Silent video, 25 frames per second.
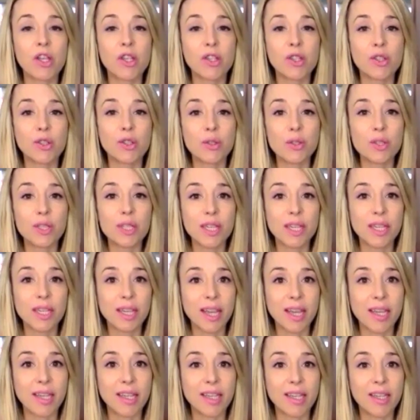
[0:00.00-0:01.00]
using
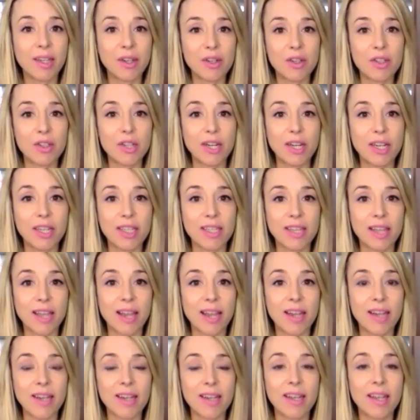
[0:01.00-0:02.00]
a ketogenic
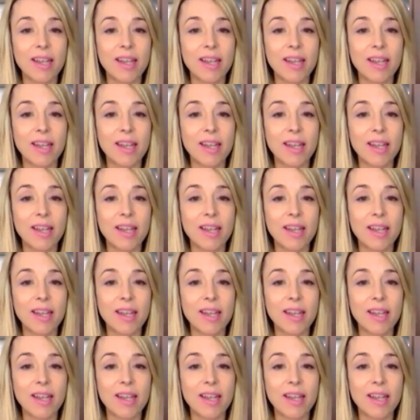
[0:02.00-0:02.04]
diet.